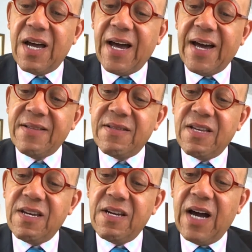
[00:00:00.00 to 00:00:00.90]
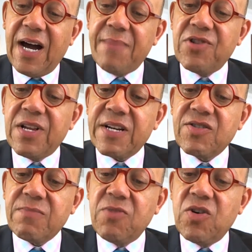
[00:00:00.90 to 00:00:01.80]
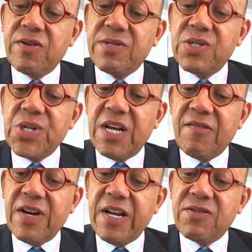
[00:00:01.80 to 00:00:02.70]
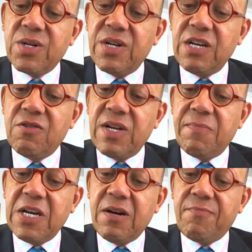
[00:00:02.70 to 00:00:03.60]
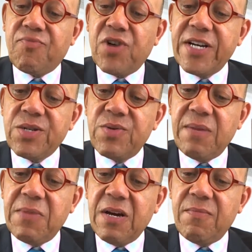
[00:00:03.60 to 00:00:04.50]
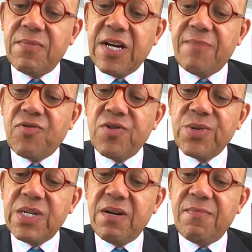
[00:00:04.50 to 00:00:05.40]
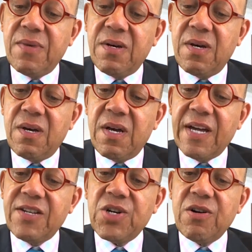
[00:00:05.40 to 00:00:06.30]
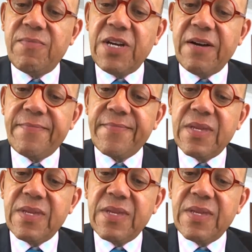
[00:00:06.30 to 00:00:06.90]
And the hybrid electric motors and generators are neodymium, praseodymium, dysprosium, and terbium.